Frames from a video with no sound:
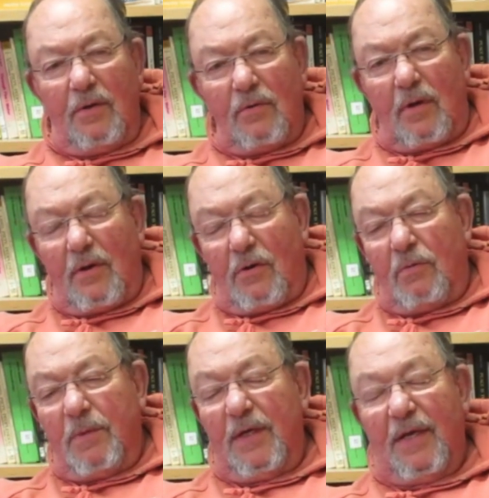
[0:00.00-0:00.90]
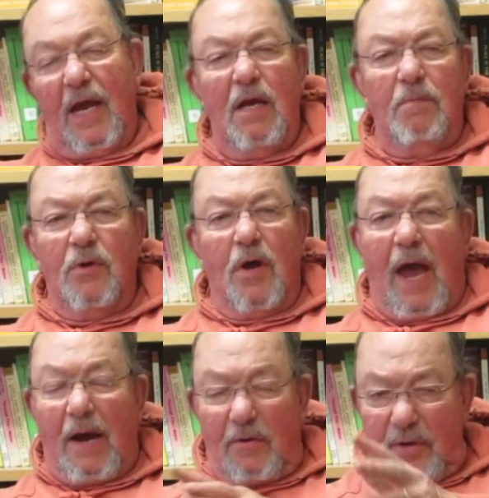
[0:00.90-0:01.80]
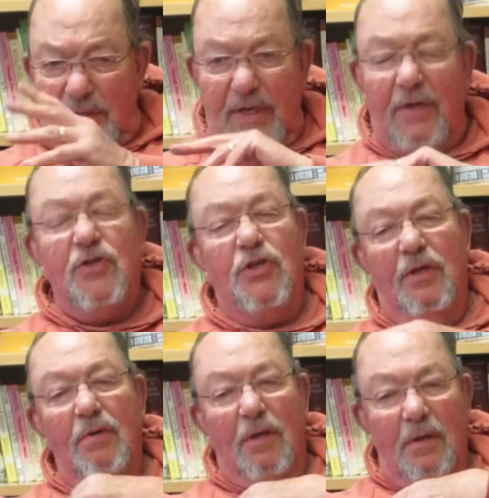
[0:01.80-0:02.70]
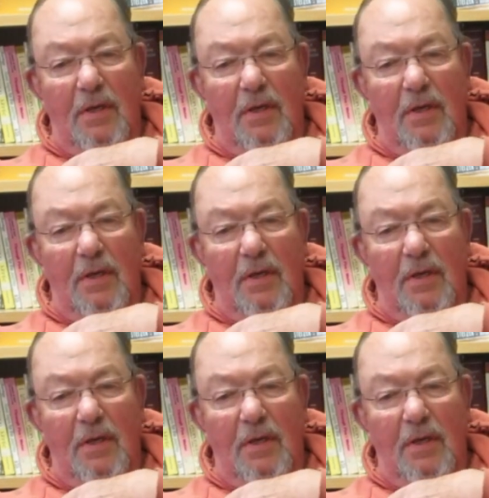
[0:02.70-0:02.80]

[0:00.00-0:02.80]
Oklahoma, it came to our attention,